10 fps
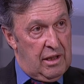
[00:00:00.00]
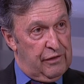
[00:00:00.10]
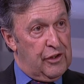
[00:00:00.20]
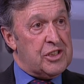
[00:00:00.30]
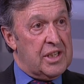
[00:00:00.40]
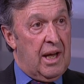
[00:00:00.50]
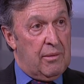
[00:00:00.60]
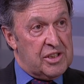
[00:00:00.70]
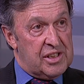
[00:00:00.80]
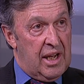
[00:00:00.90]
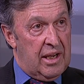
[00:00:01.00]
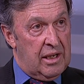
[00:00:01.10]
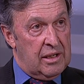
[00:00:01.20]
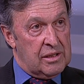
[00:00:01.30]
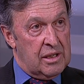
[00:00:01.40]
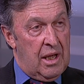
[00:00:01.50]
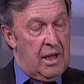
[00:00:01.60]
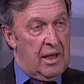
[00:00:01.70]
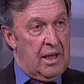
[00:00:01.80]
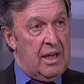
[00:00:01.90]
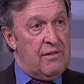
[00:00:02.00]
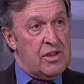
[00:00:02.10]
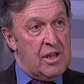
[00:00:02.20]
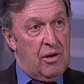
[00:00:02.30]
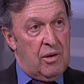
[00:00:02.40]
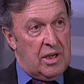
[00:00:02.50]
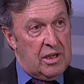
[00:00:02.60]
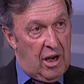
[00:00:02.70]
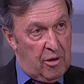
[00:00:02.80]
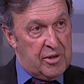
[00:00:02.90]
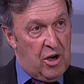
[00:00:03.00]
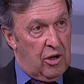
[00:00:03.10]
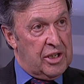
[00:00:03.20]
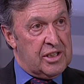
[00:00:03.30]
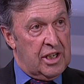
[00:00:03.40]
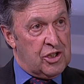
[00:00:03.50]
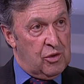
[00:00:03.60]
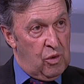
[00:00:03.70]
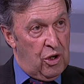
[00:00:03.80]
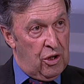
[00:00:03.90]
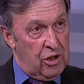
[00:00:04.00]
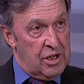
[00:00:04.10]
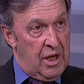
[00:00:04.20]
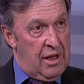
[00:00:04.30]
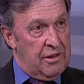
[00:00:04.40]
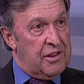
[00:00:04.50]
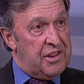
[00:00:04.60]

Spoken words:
The first thing I would say is, even though in an open architecture world the